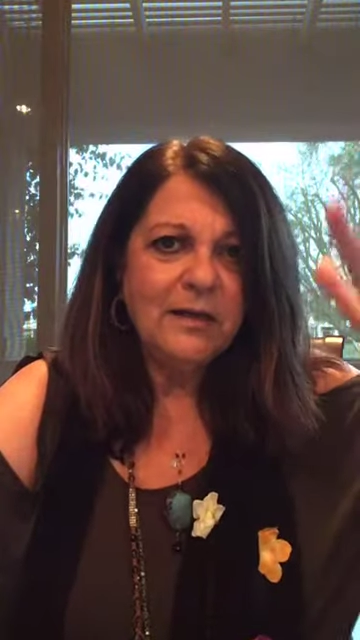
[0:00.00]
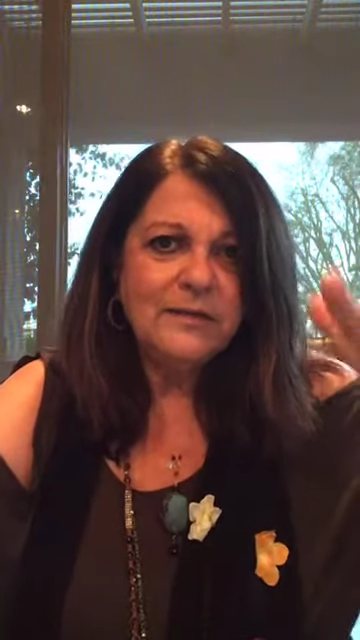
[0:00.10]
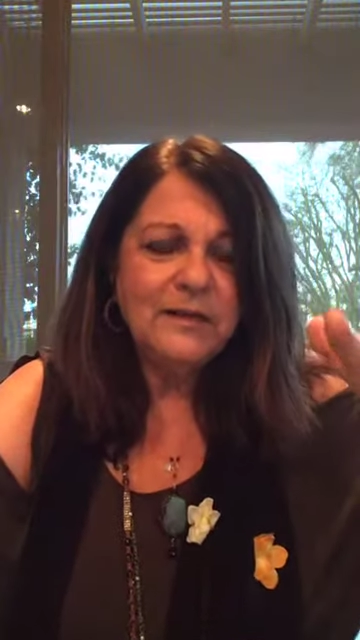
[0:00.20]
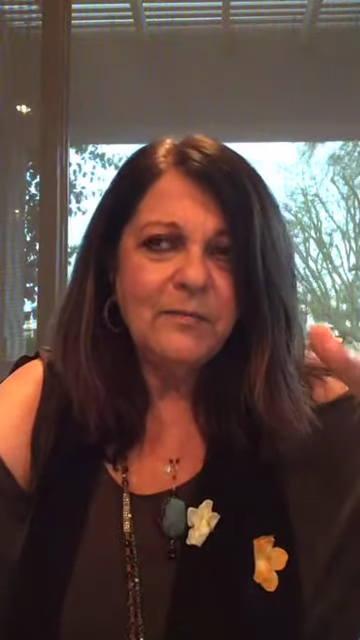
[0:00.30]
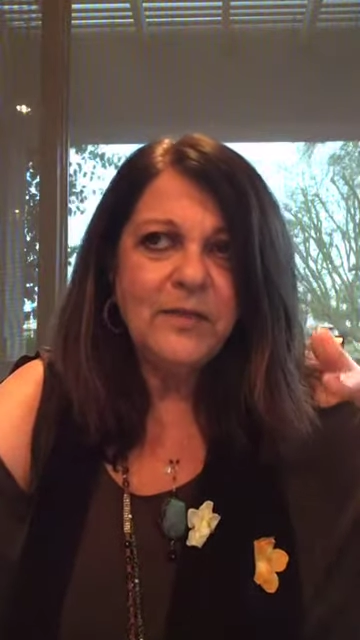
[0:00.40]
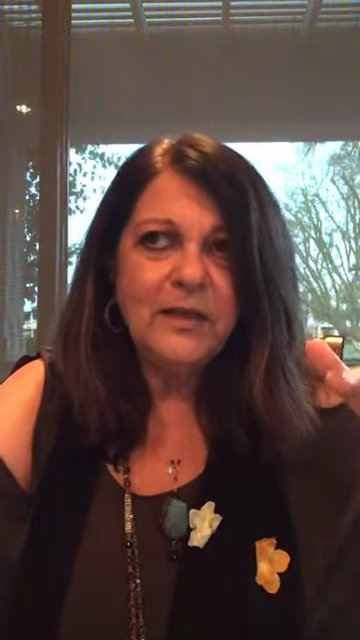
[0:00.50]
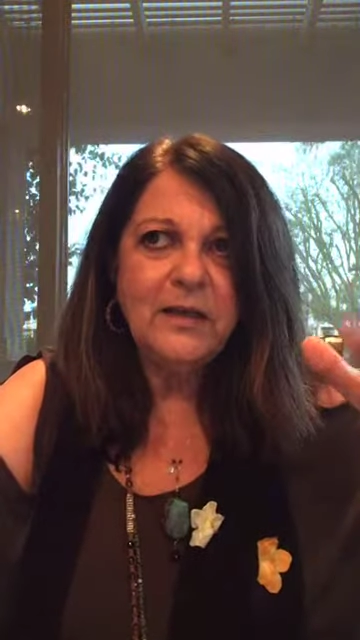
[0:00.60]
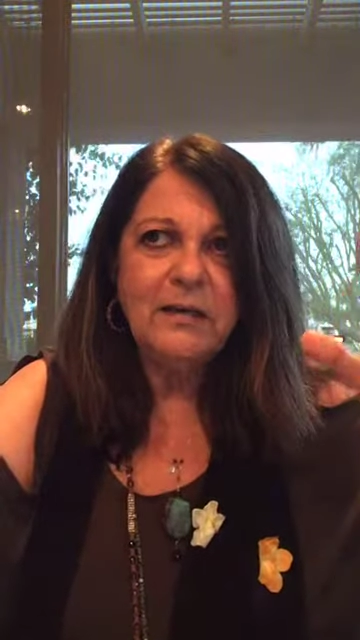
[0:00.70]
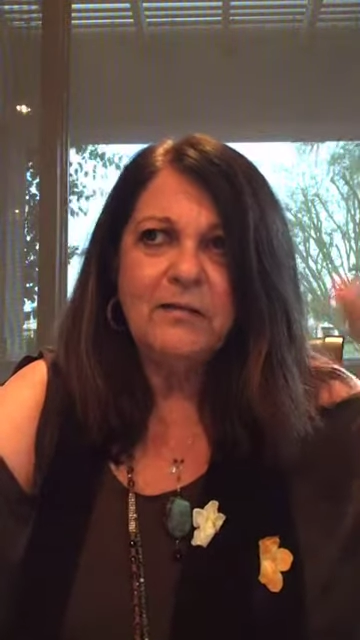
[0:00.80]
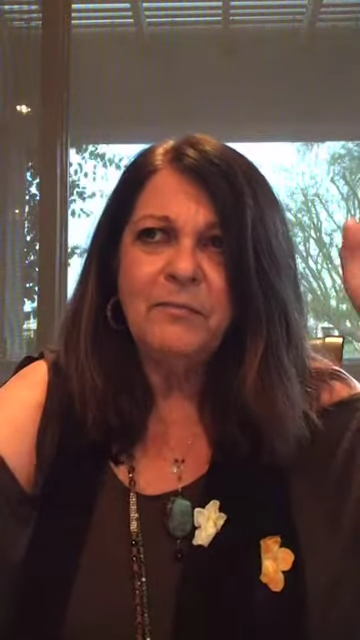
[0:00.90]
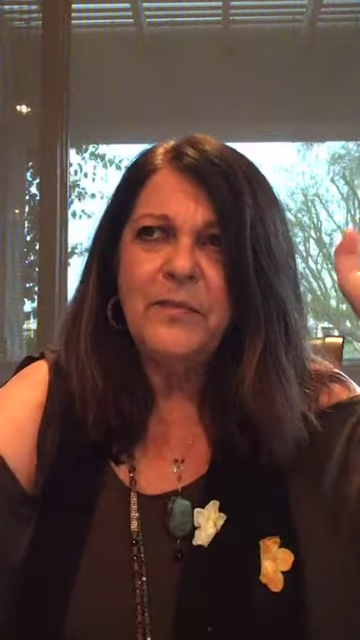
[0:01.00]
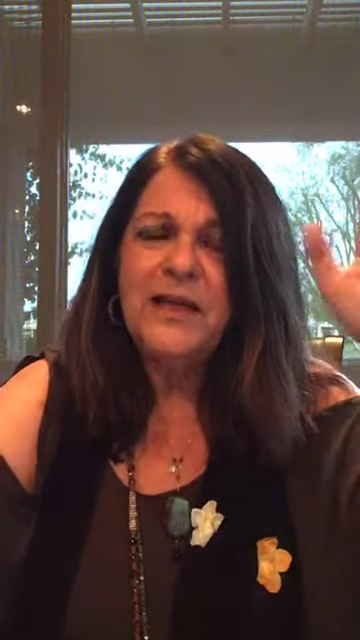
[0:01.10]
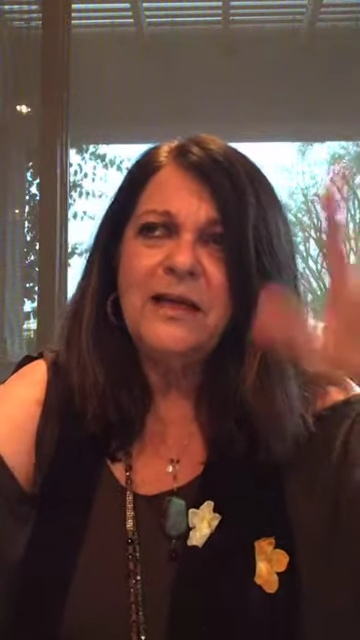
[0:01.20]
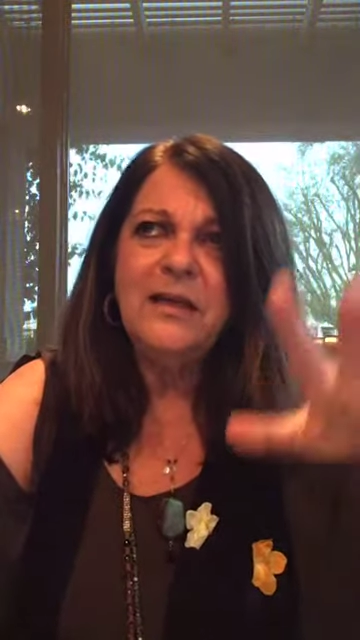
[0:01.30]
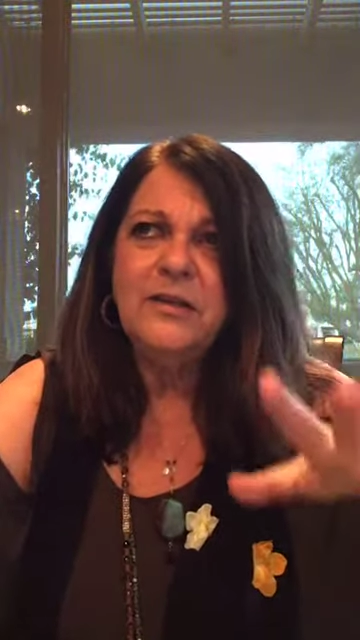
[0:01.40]
something
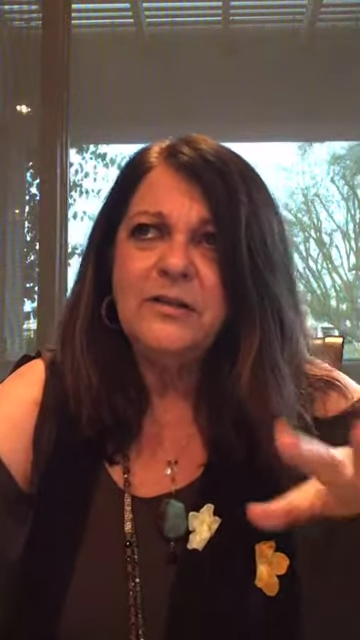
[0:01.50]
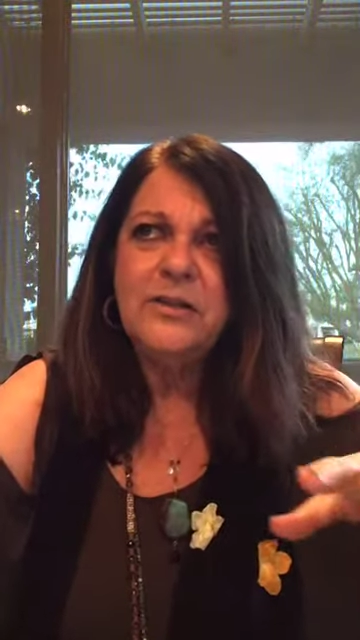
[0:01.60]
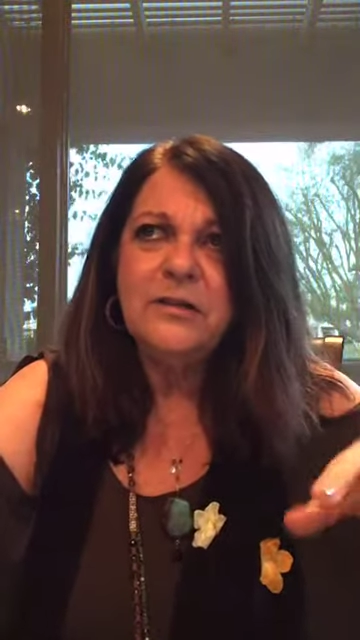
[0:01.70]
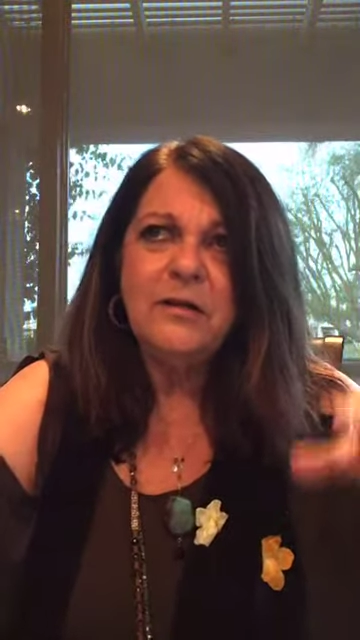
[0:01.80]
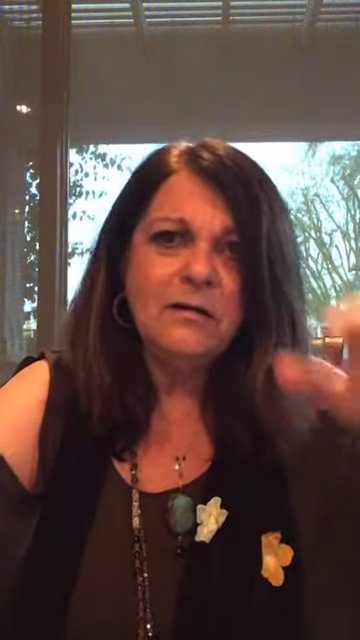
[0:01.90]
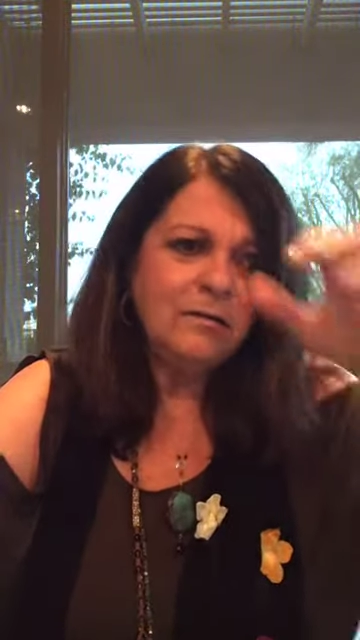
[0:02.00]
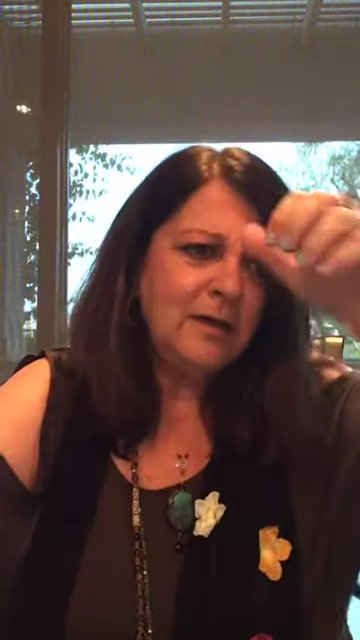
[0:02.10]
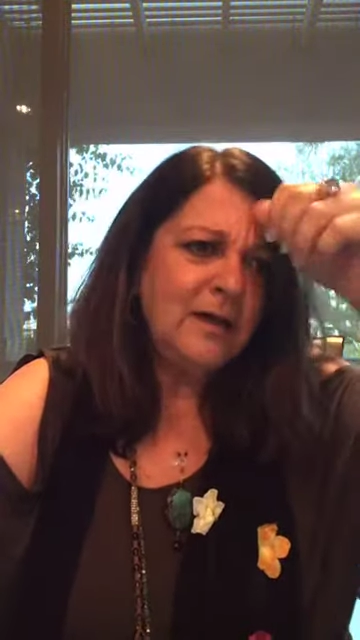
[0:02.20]
many years ago,